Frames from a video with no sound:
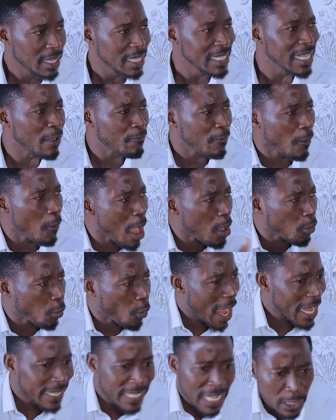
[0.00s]
Yeah, for one,
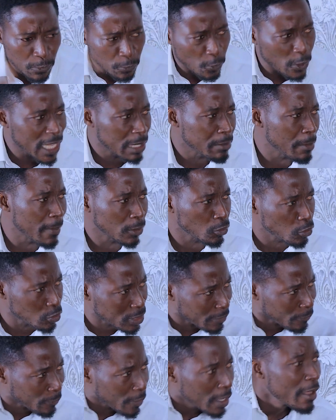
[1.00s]
qua next 4 years, but to
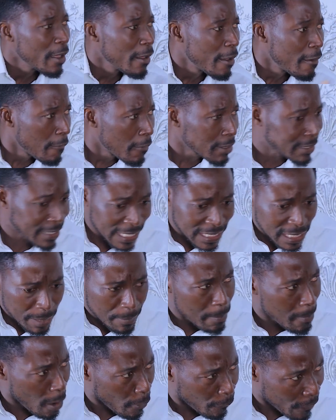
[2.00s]
self, say
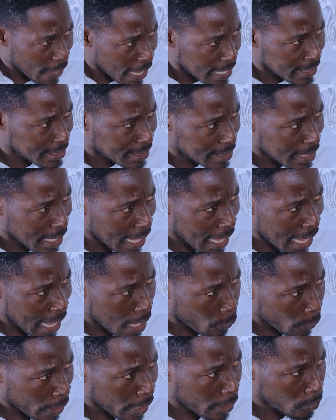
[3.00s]
some more first,
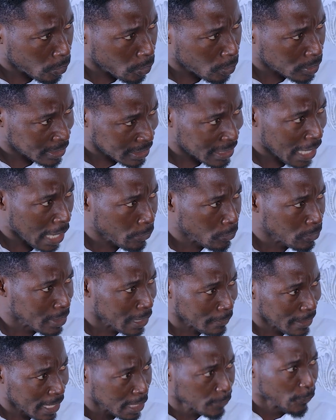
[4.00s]
we know scenario.
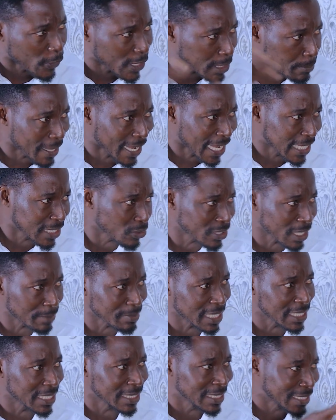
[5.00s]
So next 4 years, be catch yourself
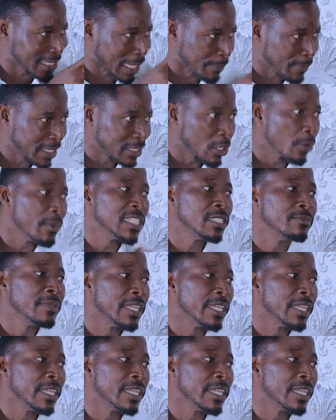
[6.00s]
inside the disability. Don't be